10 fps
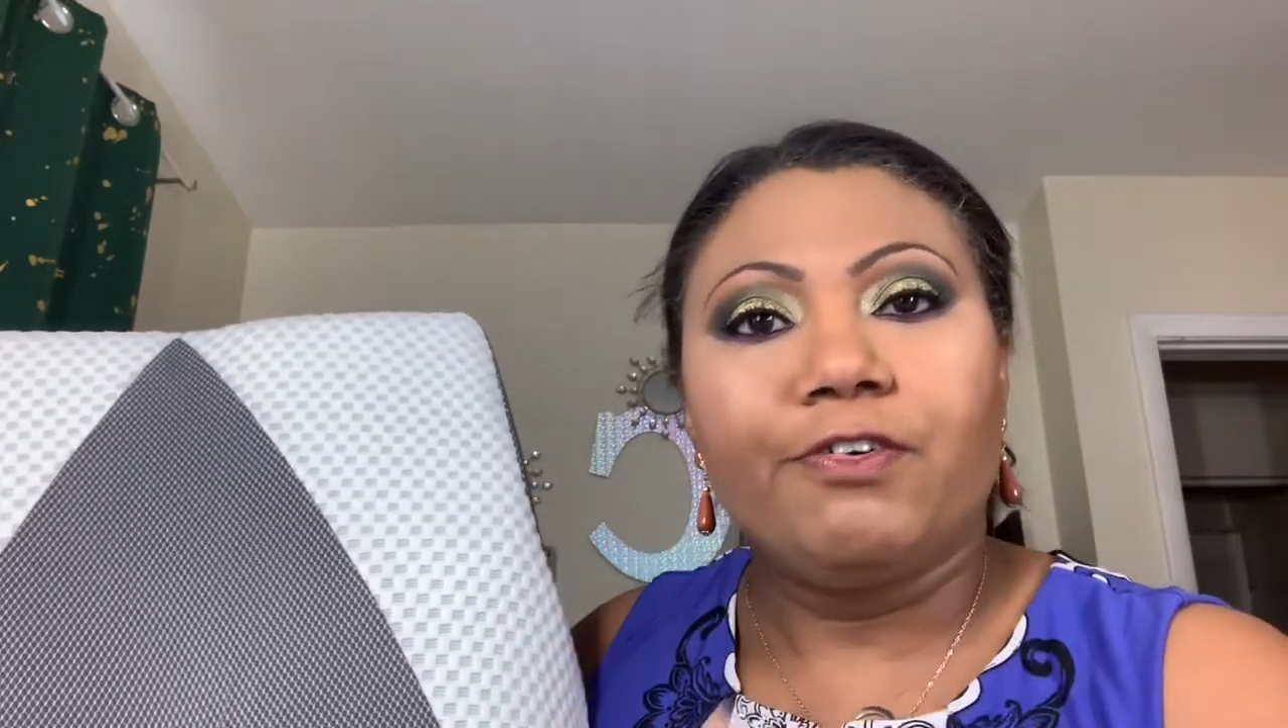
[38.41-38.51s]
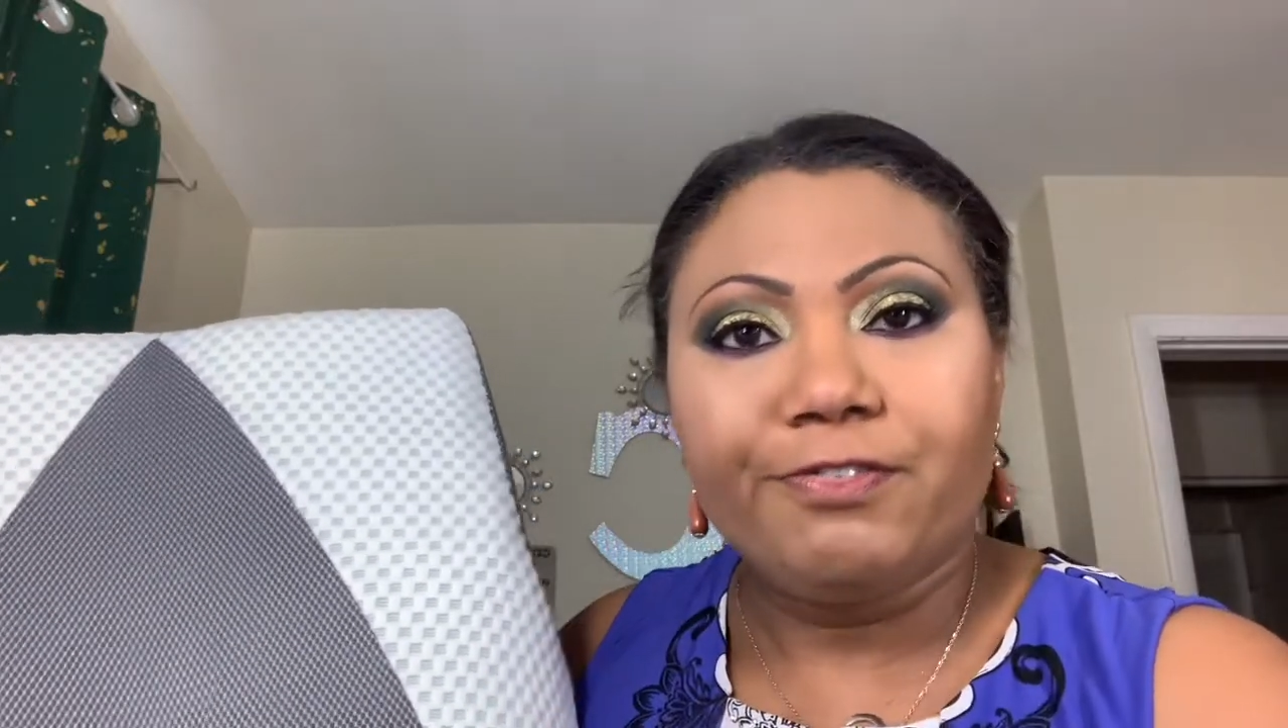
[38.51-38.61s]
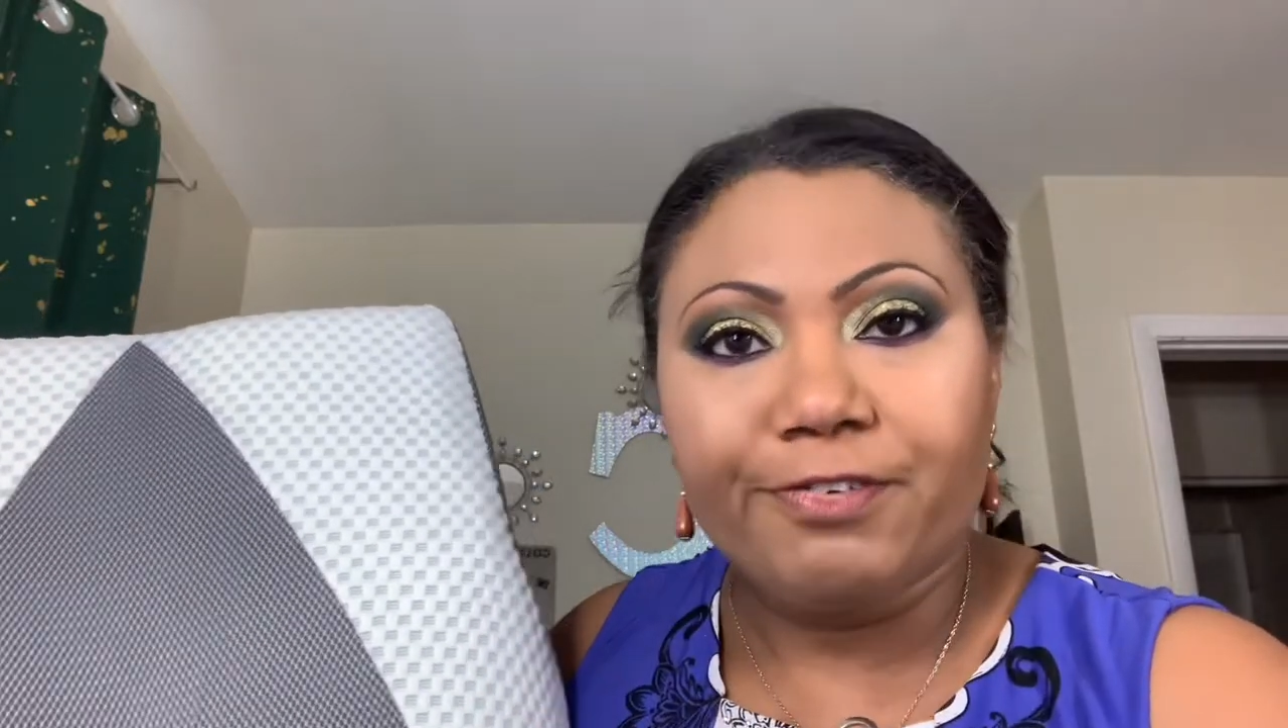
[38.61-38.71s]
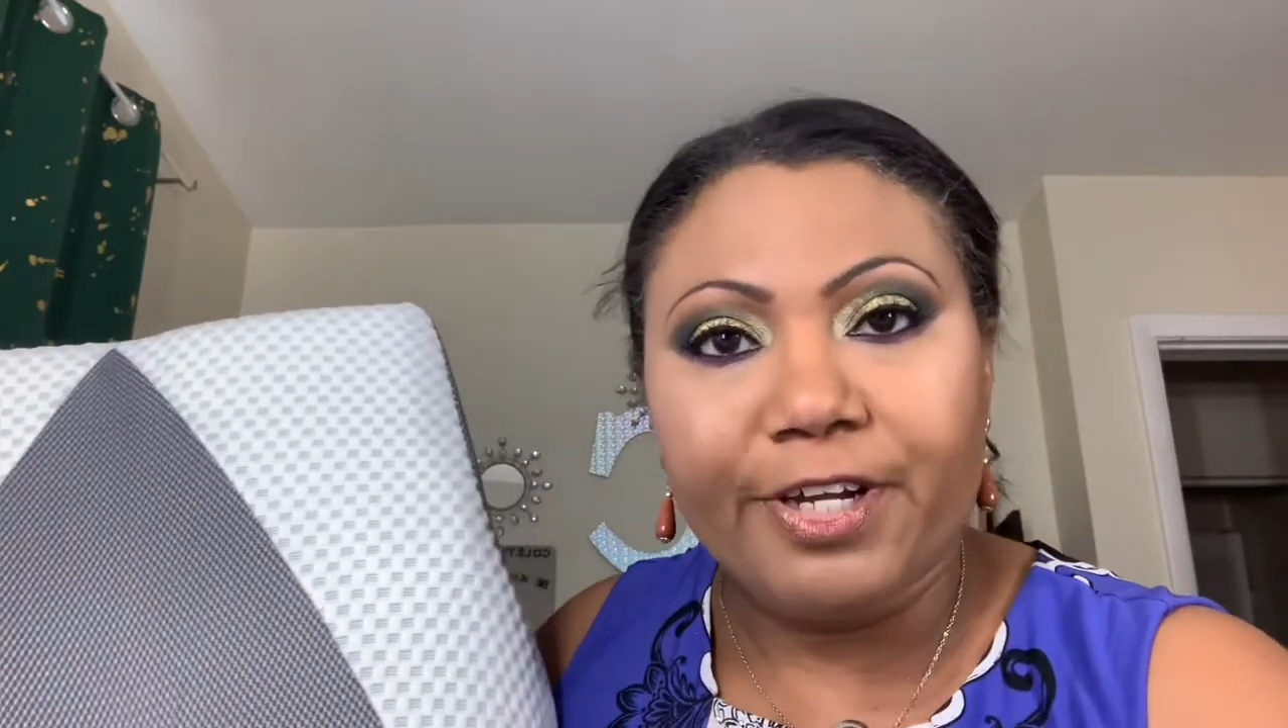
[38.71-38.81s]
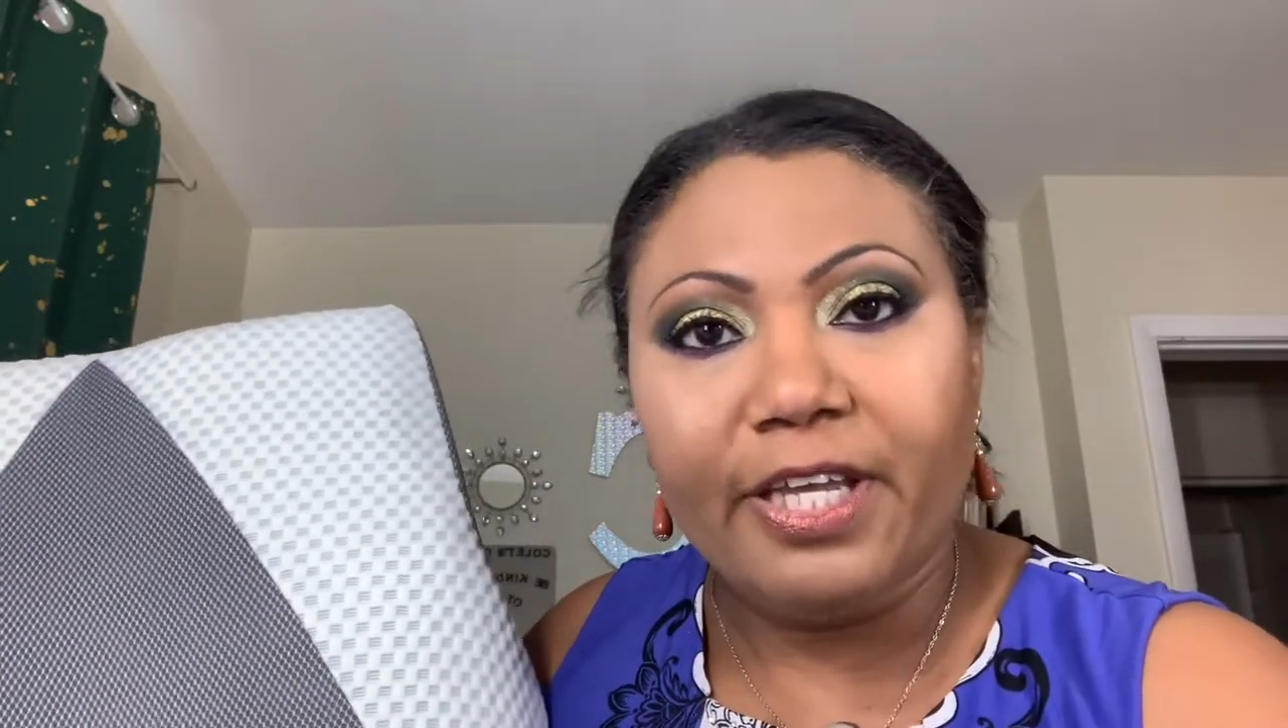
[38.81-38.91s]

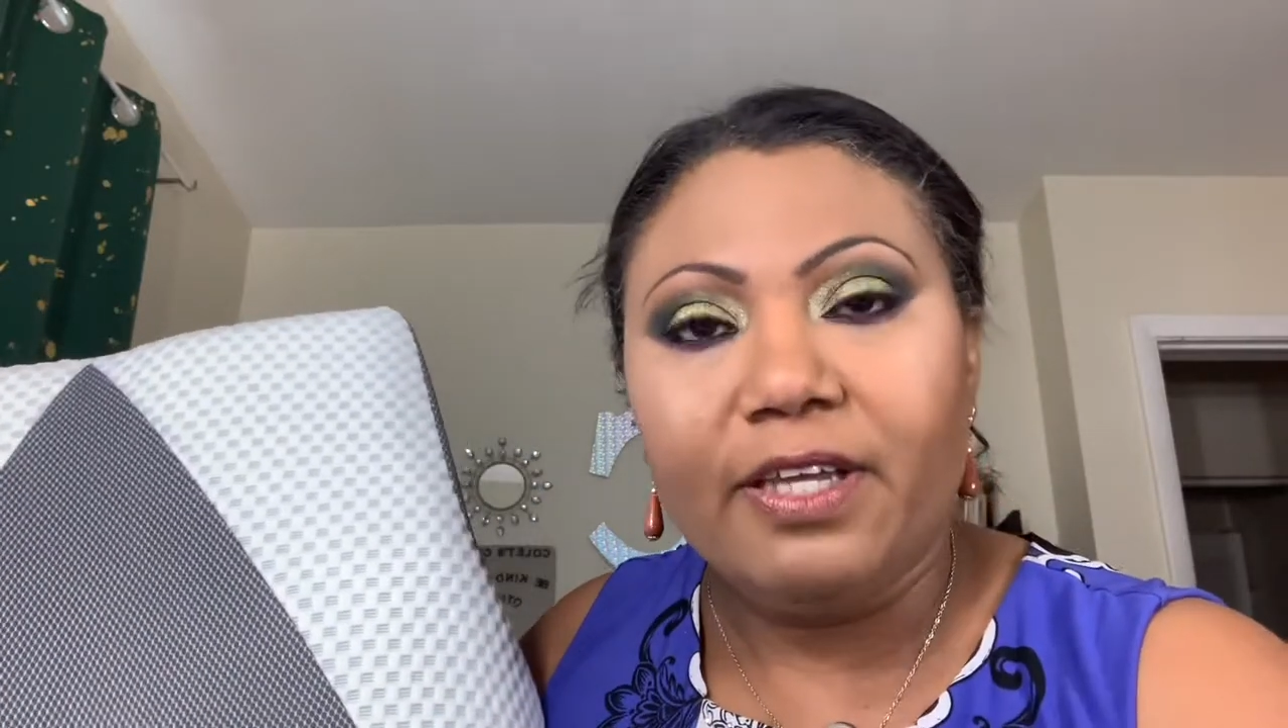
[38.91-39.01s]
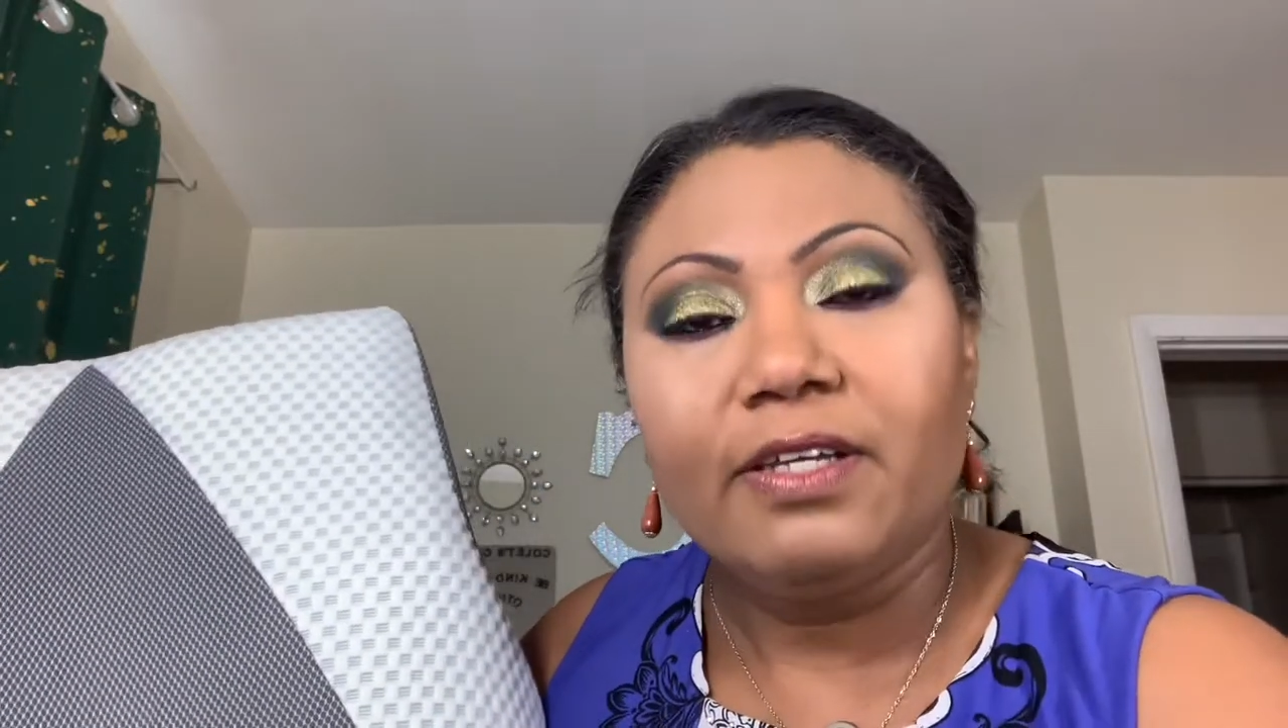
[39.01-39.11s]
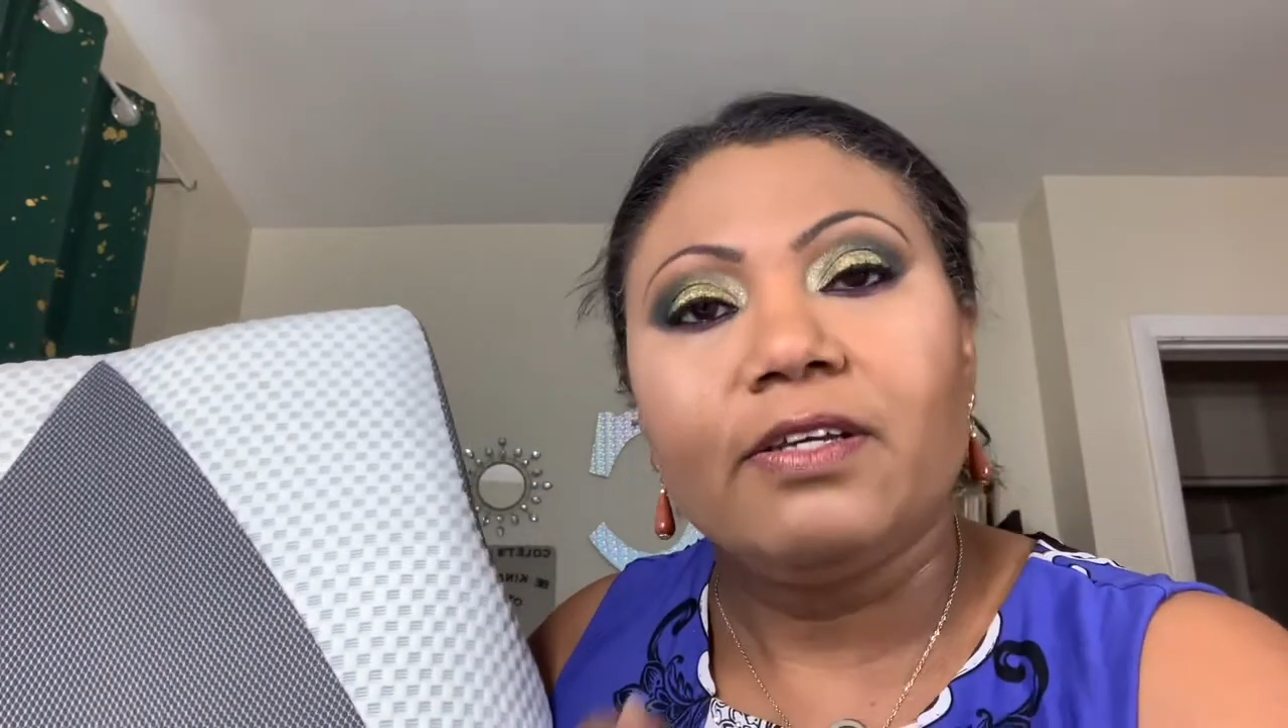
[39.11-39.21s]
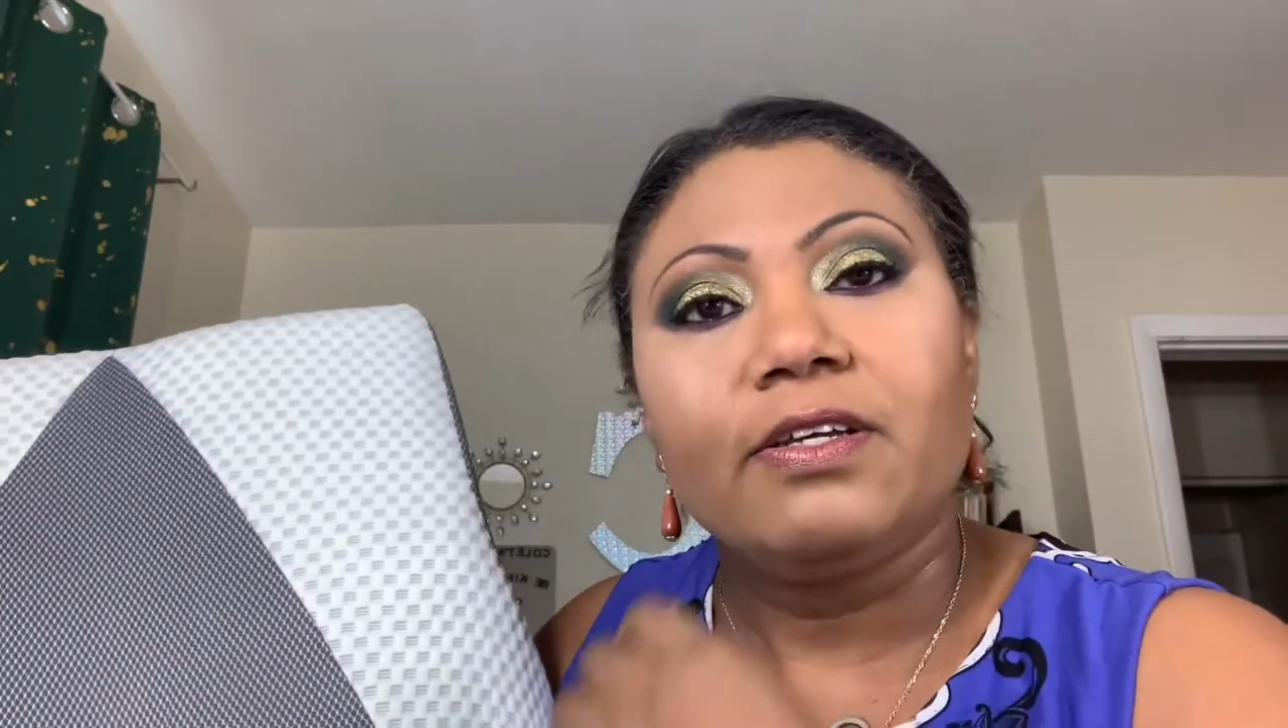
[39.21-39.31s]
free